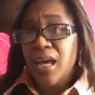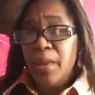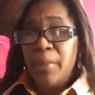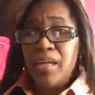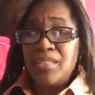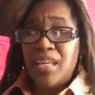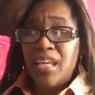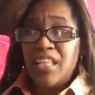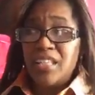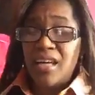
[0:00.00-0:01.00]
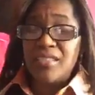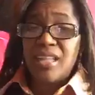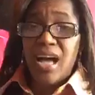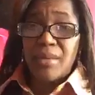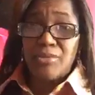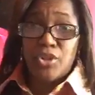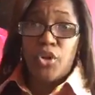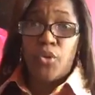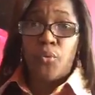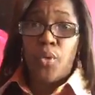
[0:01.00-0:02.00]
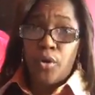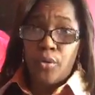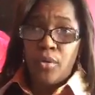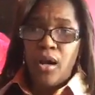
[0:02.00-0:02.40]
because it gives us time to grow.